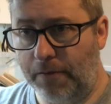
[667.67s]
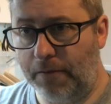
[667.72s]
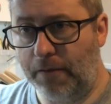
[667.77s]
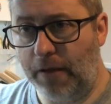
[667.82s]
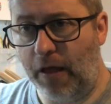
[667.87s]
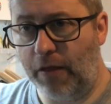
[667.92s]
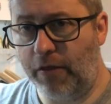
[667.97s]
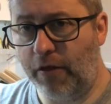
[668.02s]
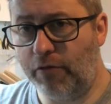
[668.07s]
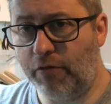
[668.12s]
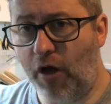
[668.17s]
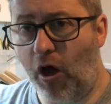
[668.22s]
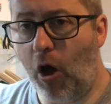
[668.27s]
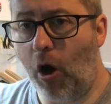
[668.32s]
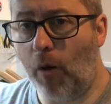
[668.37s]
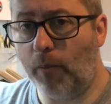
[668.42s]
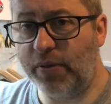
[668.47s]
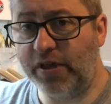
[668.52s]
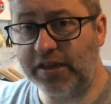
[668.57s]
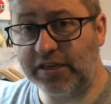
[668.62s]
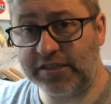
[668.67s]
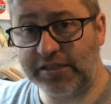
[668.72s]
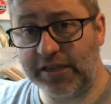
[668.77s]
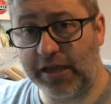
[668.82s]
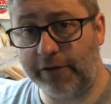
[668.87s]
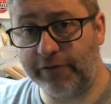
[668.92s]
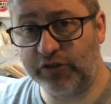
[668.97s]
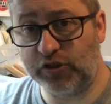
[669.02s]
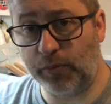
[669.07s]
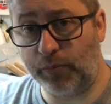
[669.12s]
the hobby is
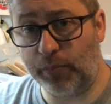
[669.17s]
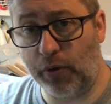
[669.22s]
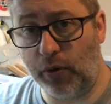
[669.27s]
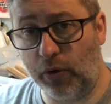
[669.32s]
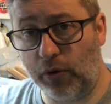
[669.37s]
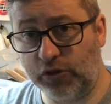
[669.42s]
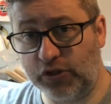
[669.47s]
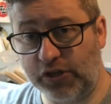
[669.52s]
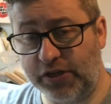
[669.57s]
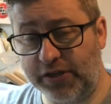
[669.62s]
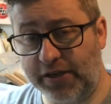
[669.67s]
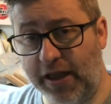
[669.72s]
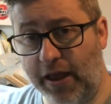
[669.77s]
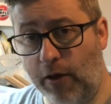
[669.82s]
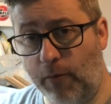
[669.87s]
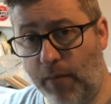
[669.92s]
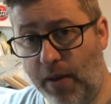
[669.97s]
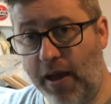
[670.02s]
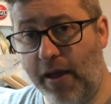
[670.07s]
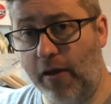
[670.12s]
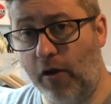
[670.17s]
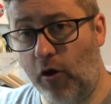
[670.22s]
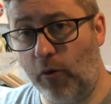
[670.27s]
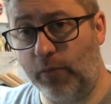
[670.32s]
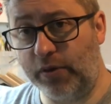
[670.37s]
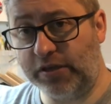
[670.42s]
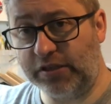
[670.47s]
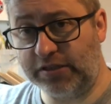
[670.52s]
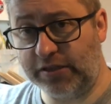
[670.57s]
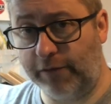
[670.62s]
self-supported now, my hobby
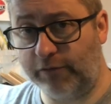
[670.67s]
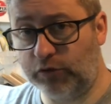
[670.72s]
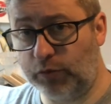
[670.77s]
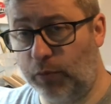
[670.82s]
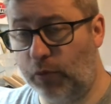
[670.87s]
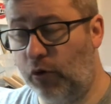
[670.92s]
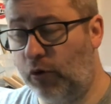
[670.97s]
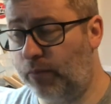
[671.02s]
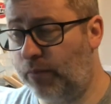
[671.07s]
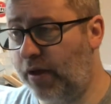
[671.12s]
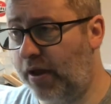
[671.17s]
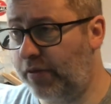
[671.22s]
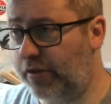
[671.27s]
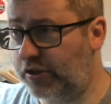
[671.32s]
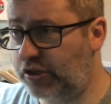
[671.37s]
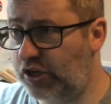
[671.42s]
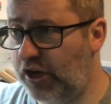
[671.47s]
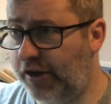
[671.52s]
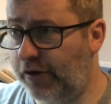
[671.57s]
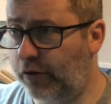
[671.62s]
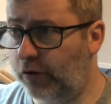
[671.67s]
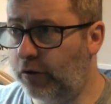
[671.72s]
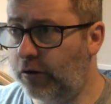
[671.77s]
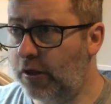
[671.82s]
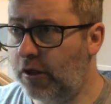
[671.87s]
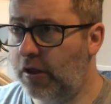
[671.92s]
is self-supported by the channel.